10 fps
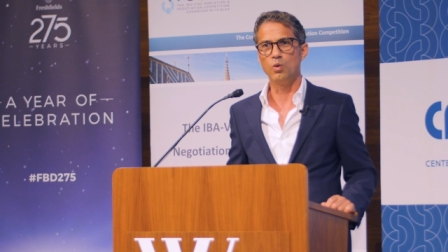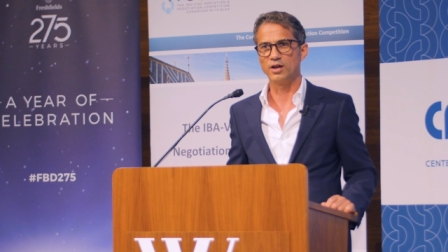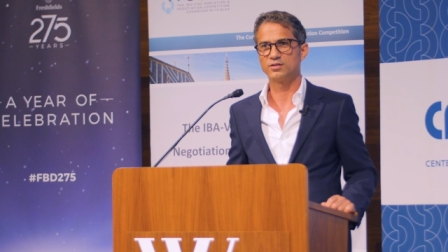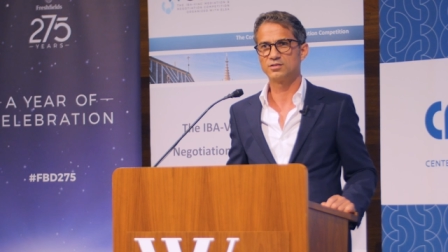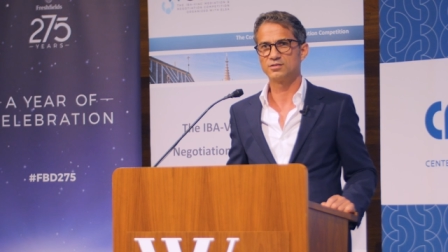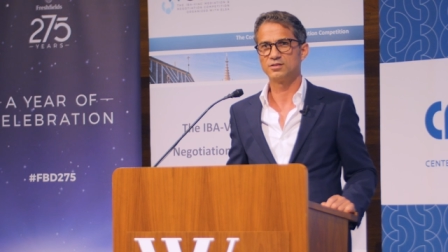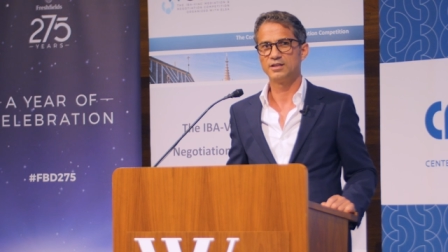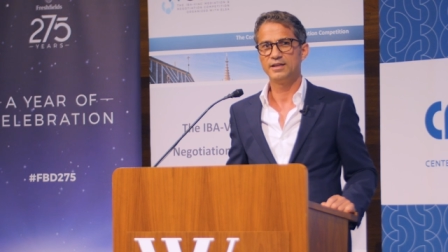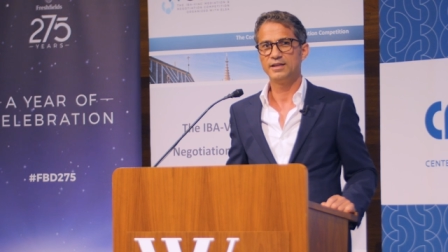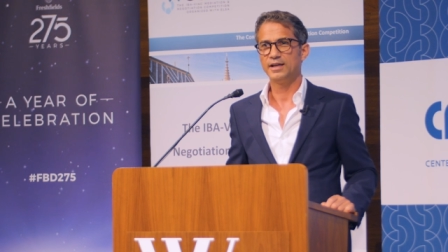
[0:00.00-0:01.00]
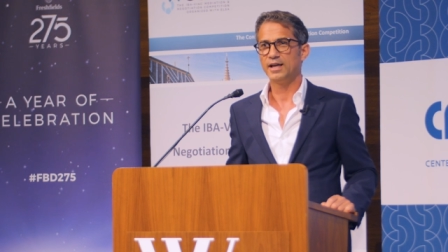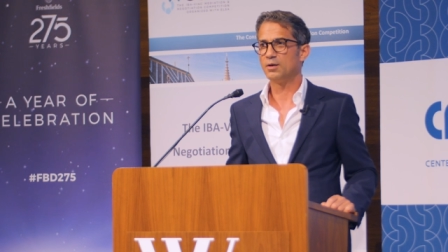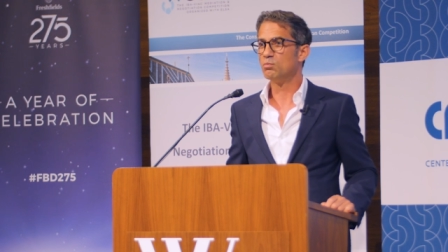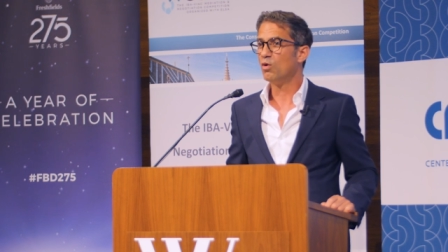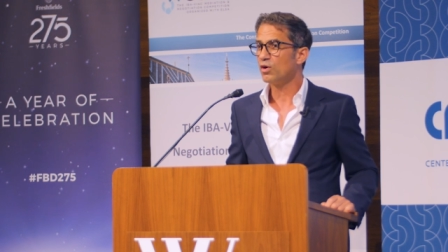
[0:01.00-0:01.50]
what?
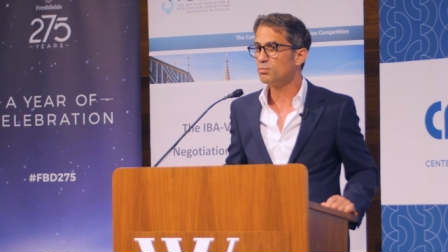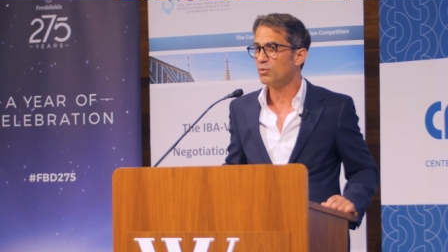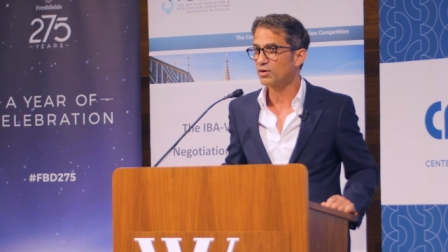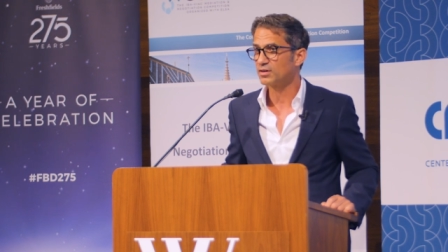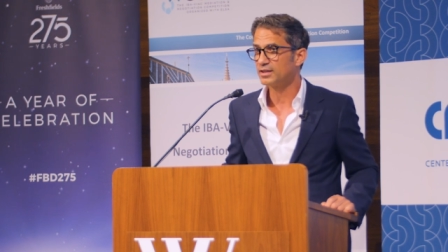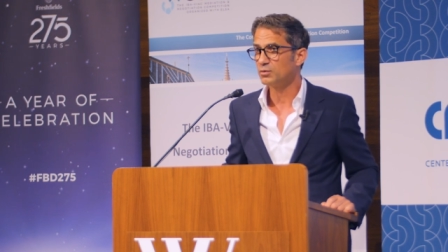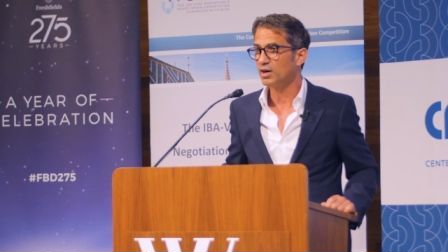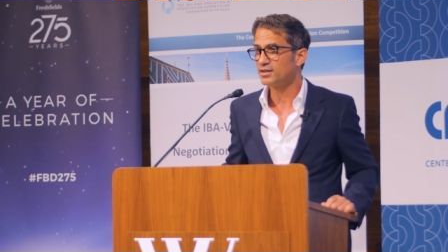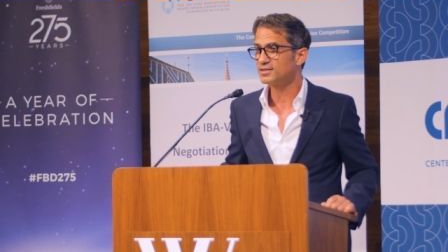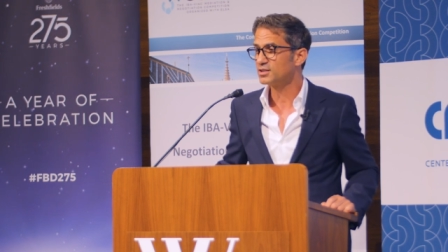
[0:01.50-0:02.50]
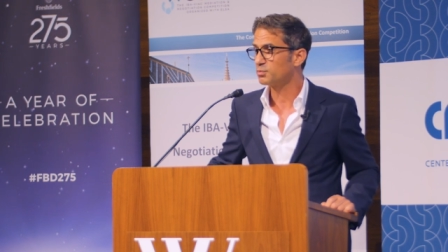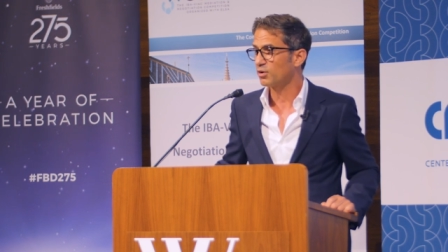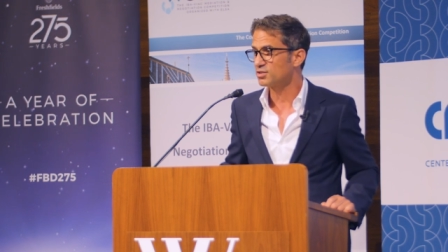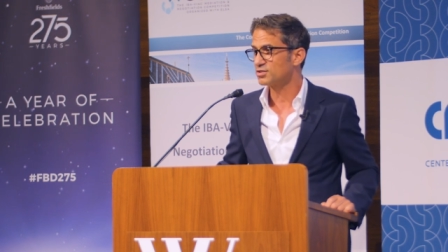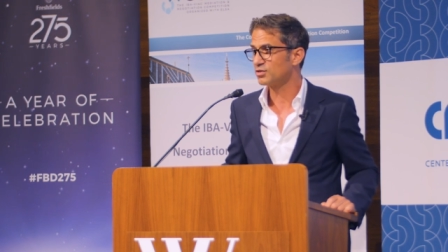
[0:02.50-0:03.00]
And more importantly, what is this
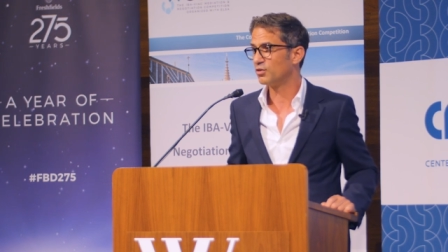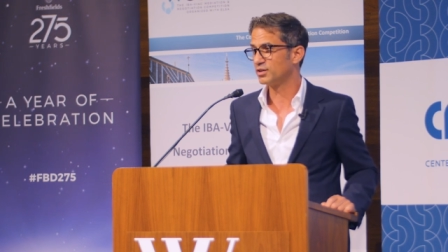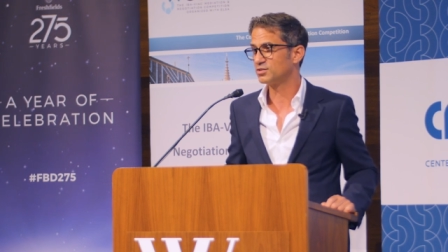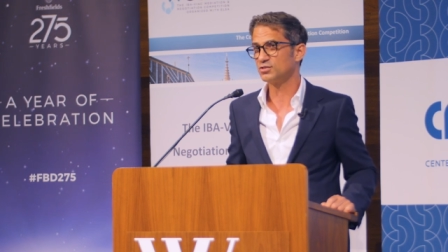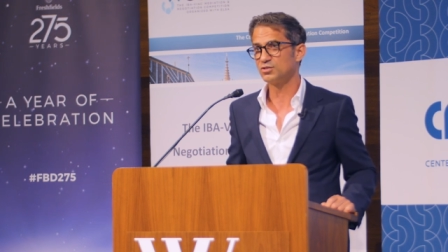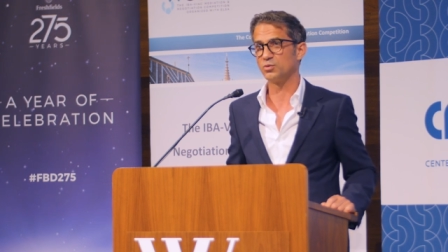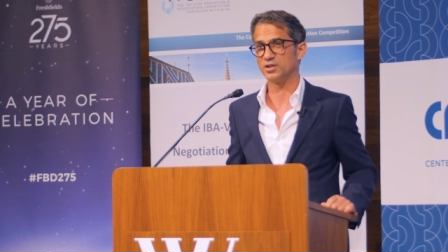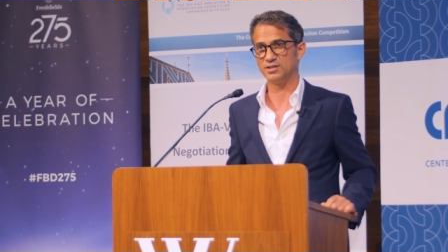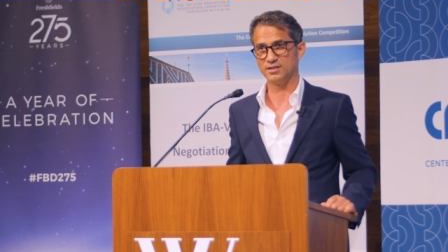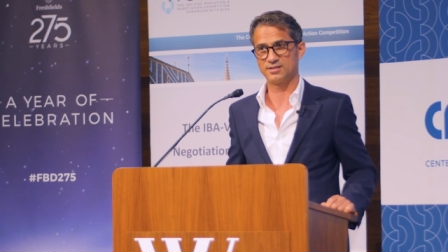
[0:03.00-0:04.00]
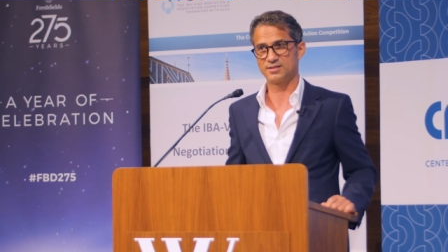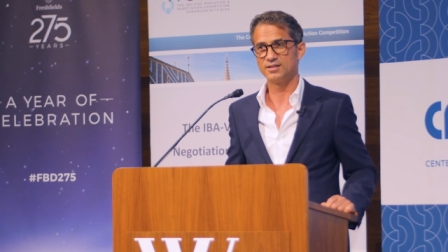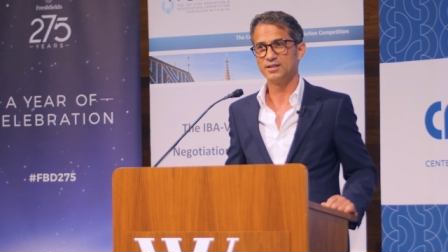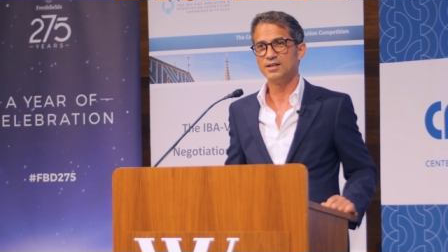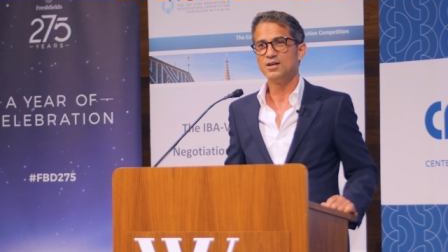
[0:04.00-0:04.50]
person going to do with this?
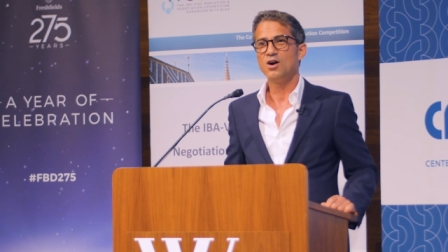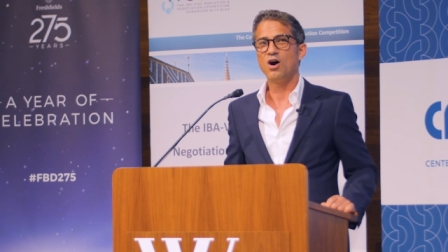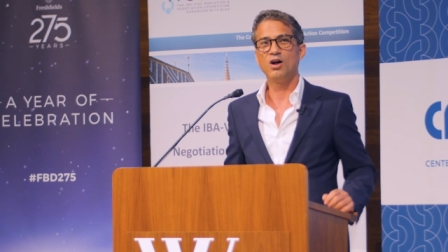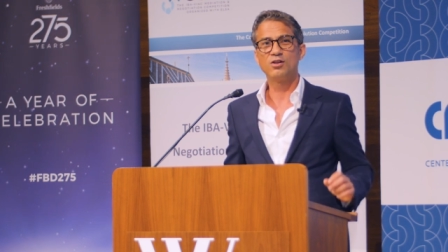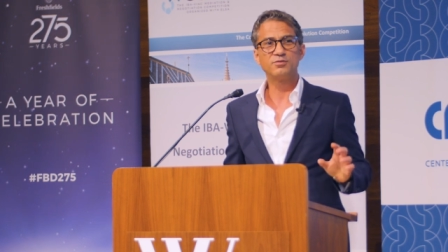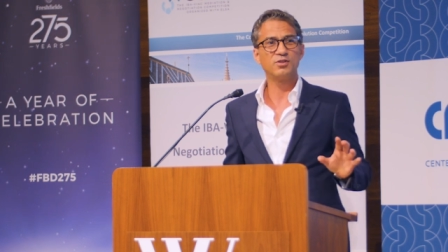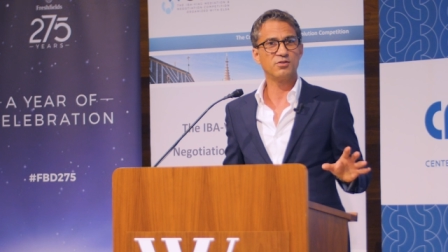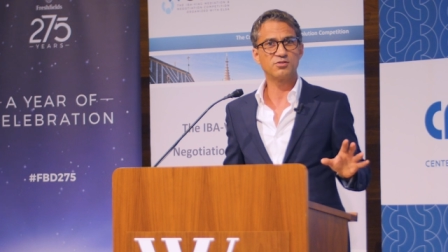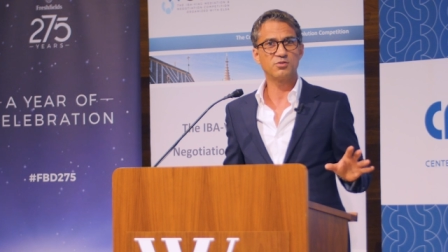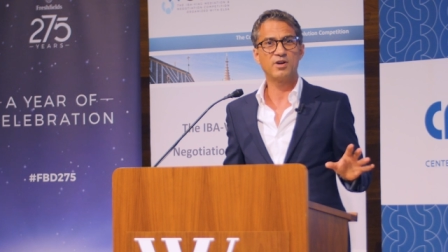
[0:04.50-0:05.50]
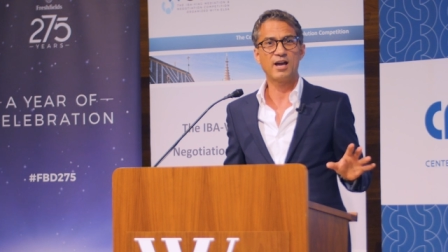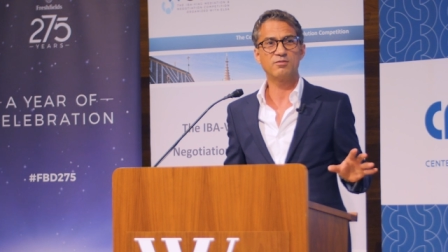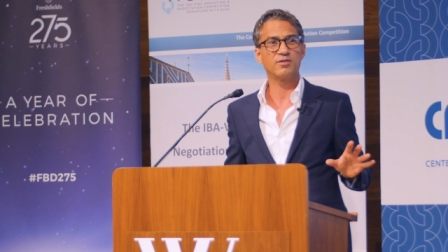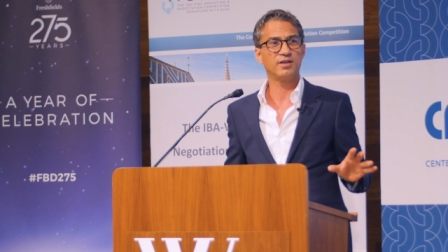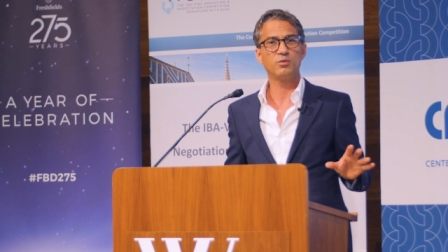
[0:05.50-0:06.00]
All of those who
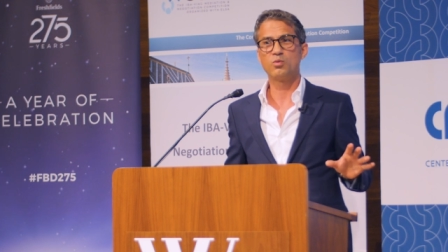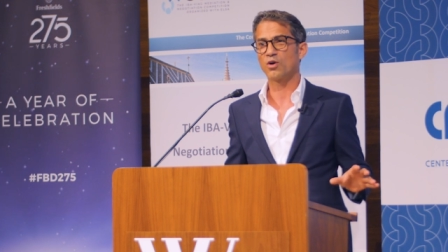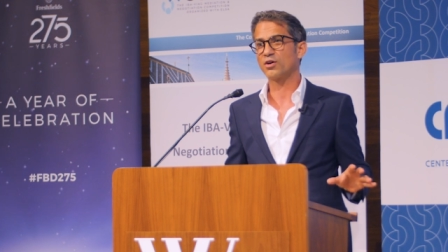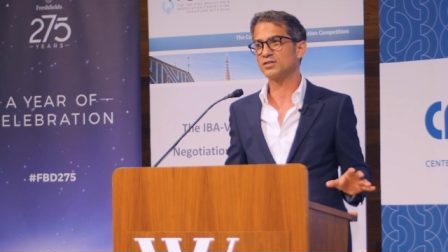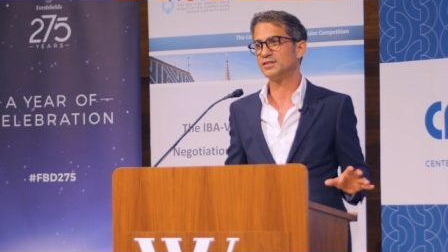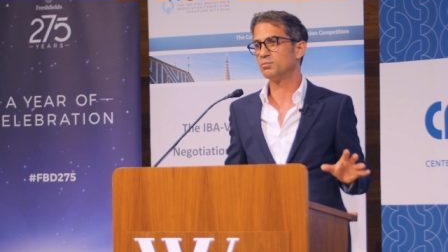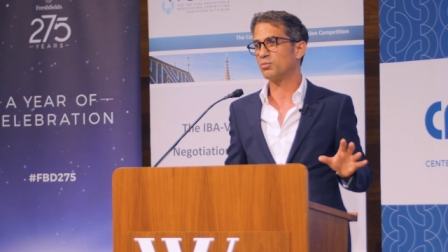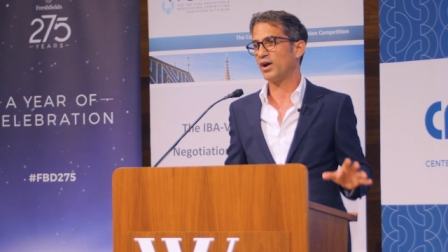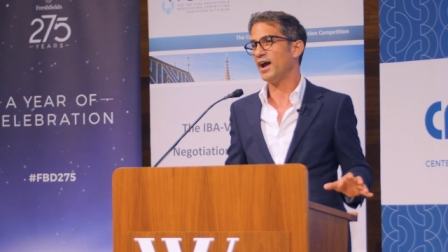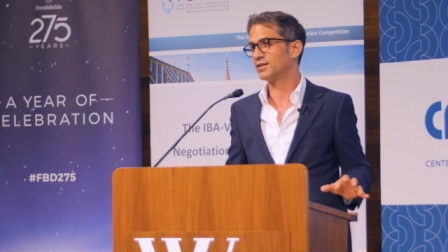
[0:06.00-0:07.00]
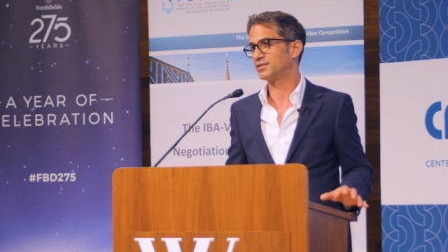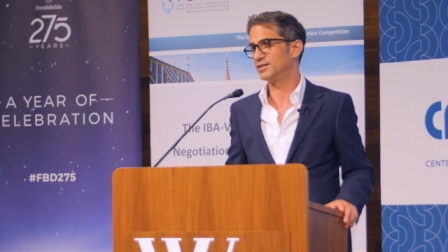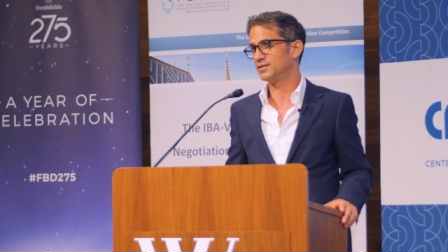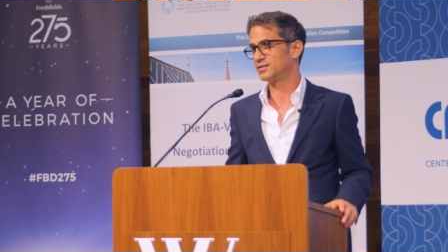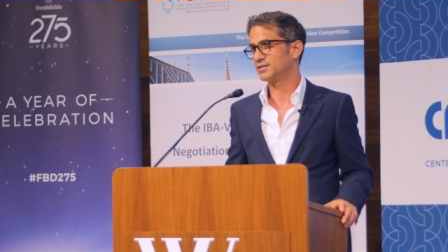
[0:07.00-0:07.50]
have already worked in
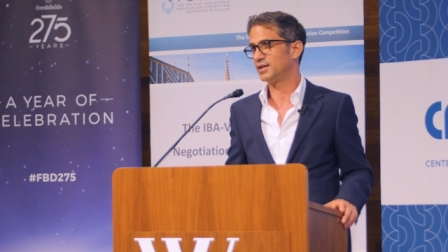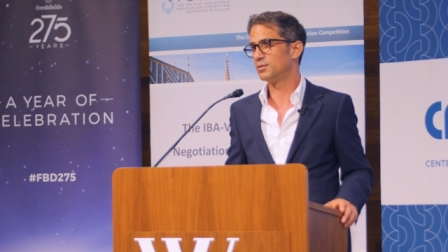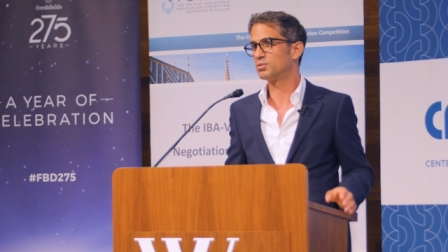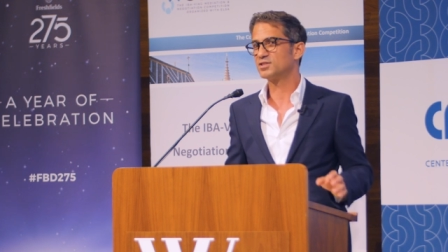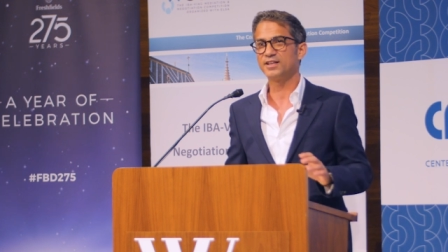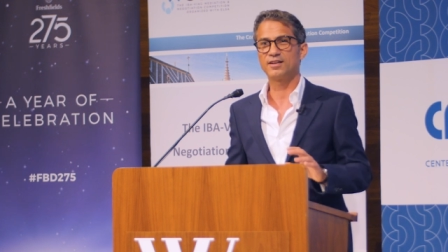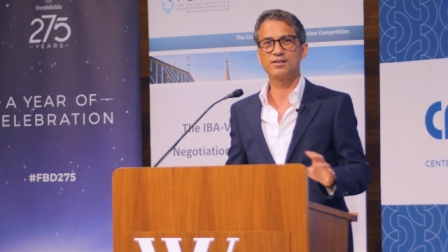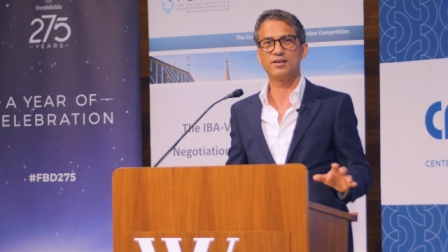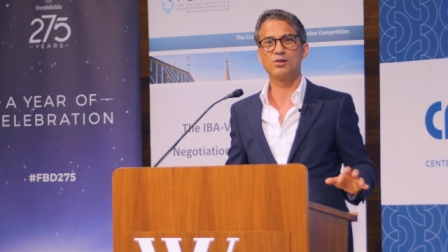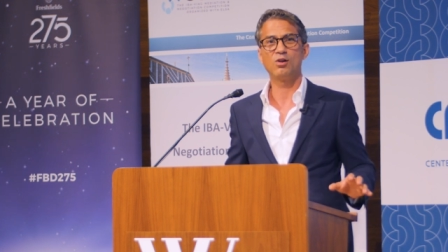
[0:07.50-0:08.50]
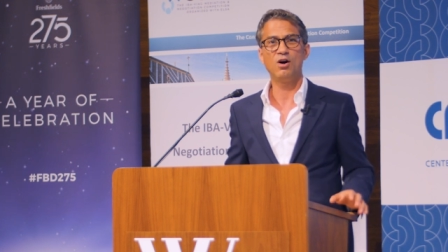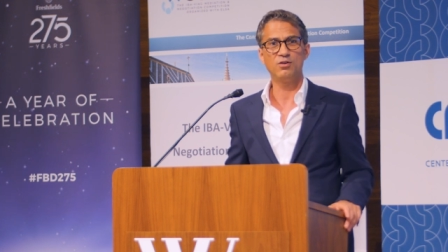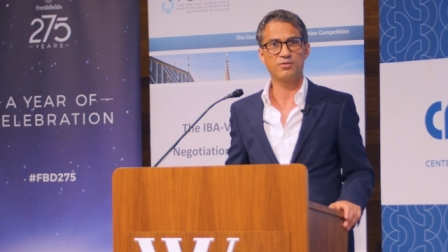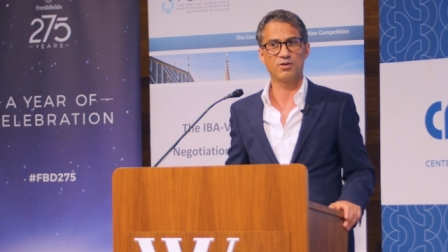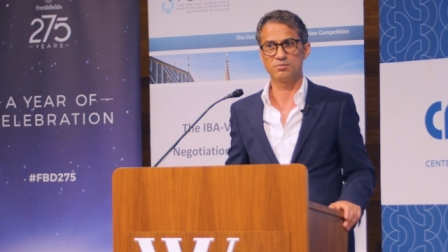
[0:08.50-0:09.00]
practice, in particular in law
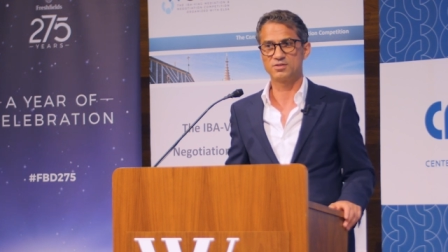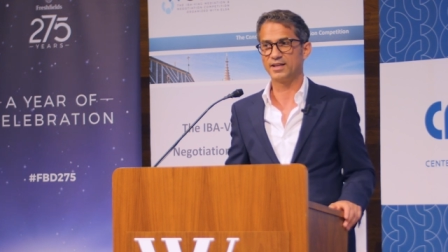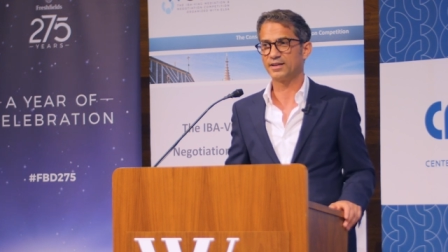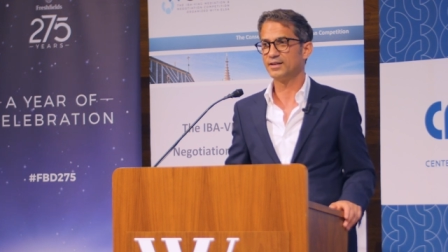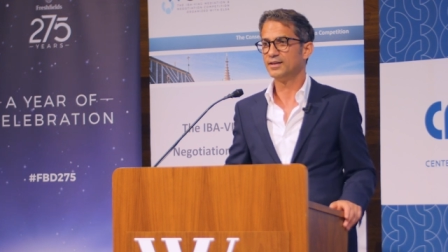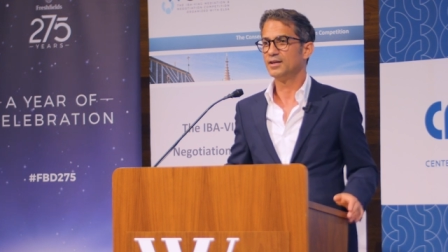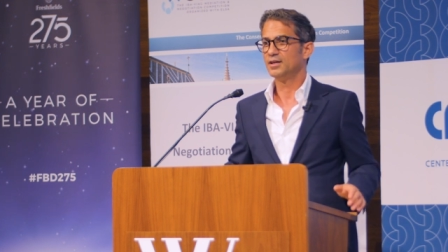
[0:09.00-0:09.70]
firms, like